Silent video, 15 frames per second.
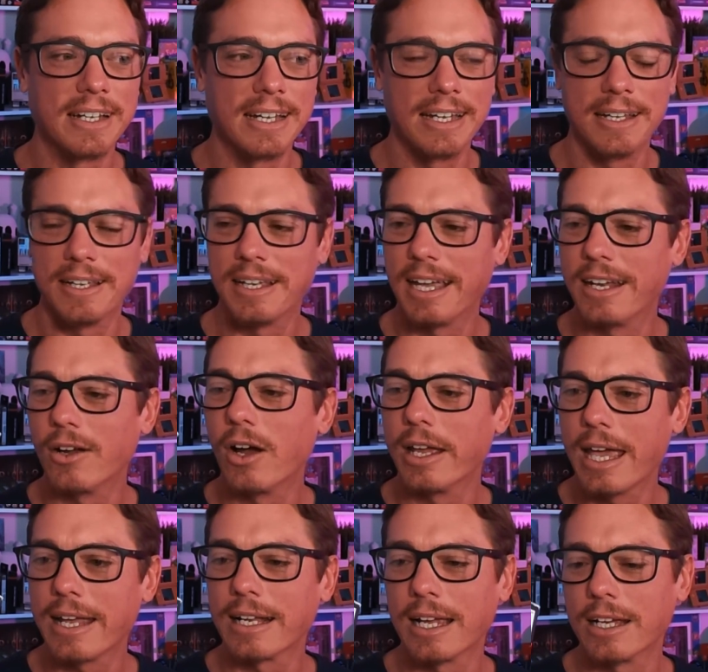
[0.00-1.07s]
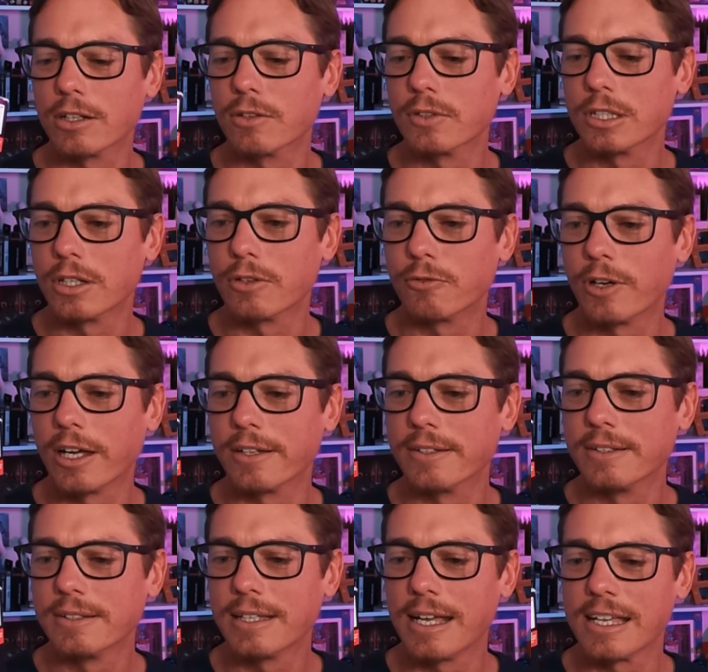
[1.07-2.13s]
and I had a hell of a lot of fun
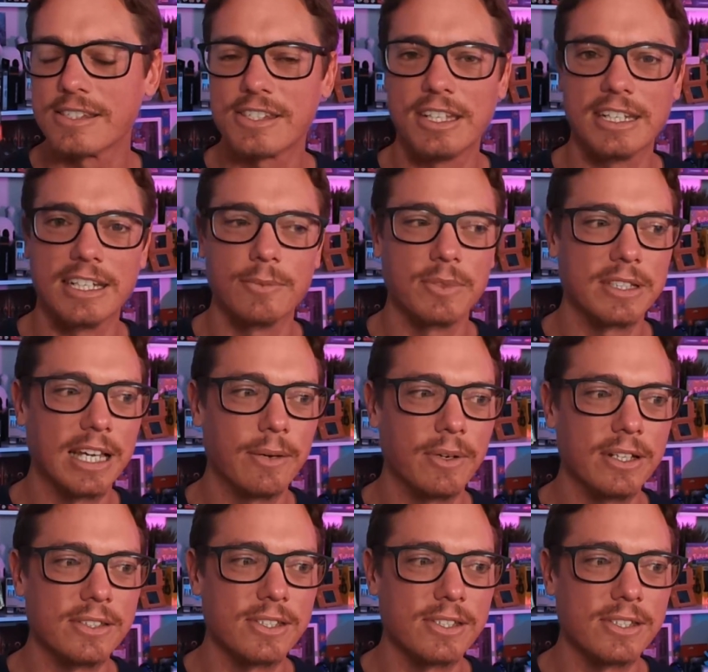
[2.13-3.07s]
sitting in with that one.